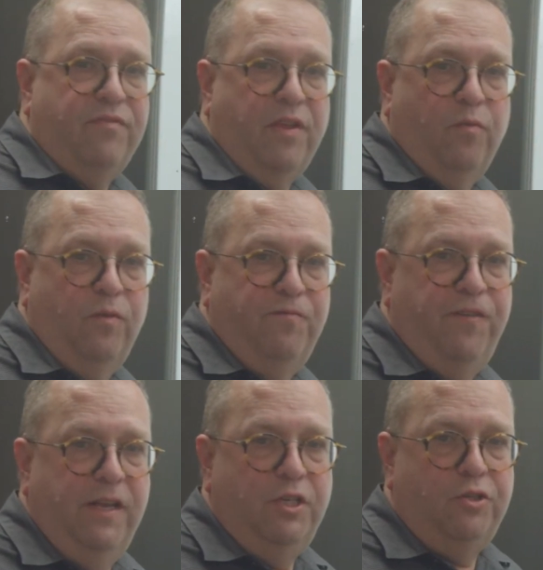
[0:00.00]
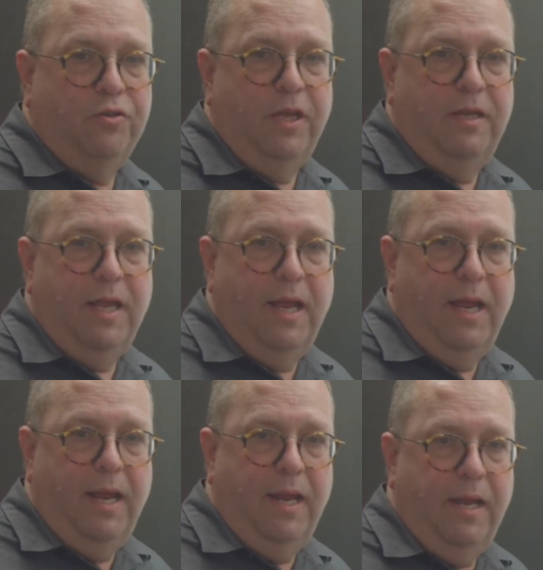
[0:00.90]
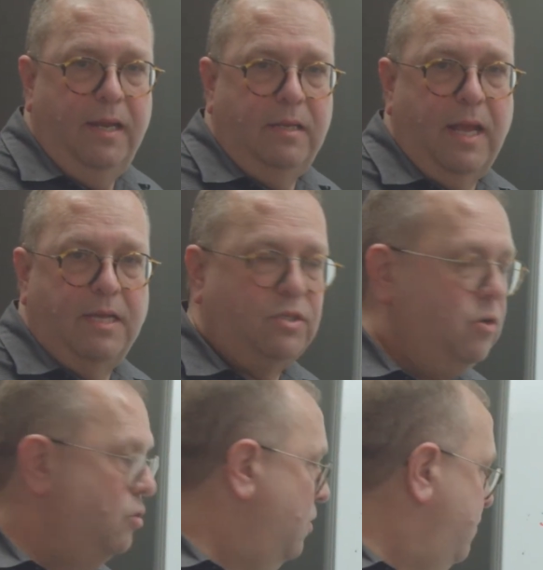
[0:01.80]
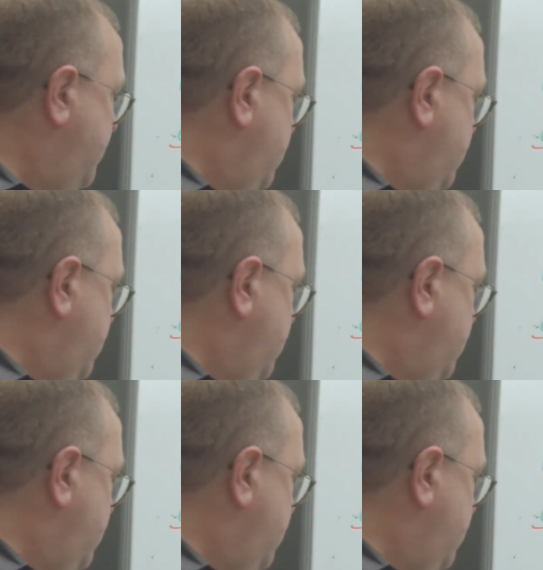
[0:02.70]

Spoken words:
After we finish shooting the Texcoat